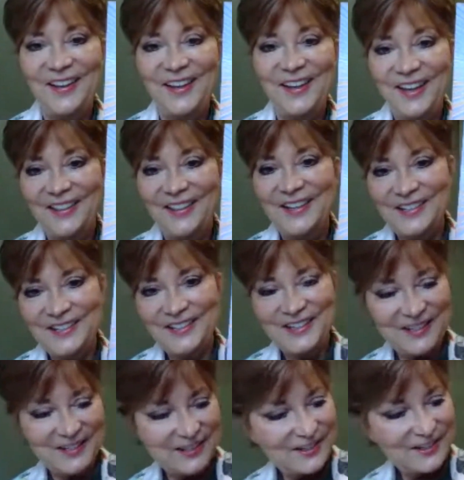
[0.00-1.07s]
And this
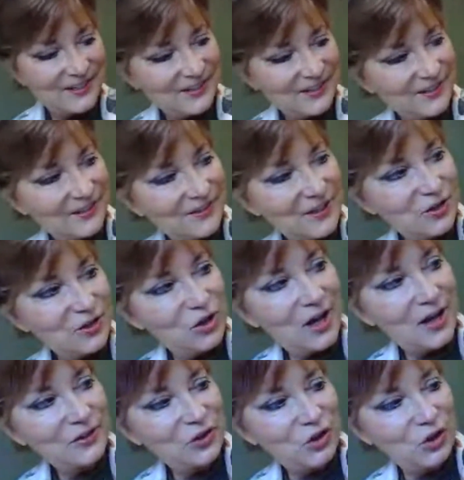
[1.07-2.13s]
is the
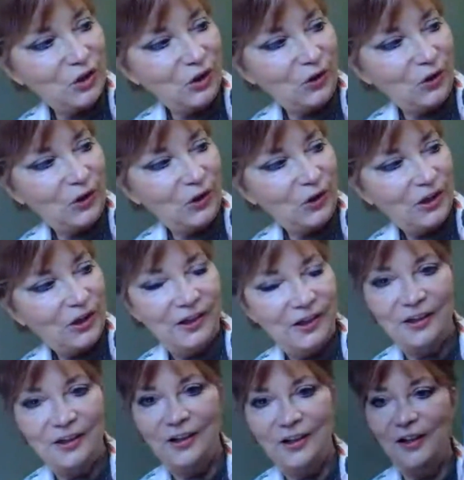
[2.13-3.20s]
gesture
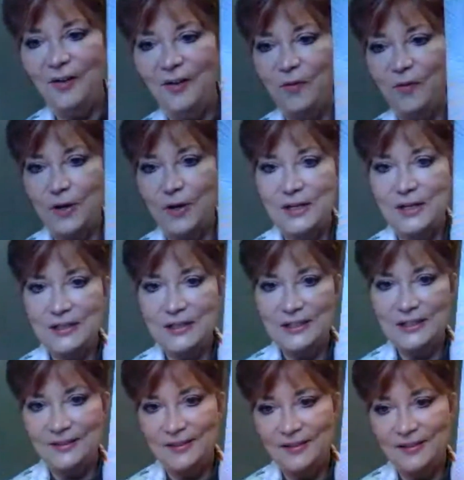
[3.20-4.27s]
of
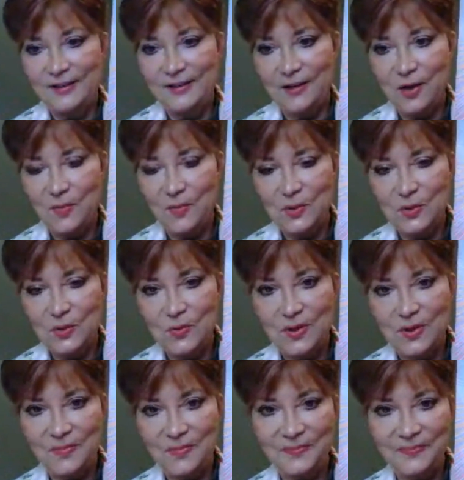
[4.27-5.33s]
grace that comes through him.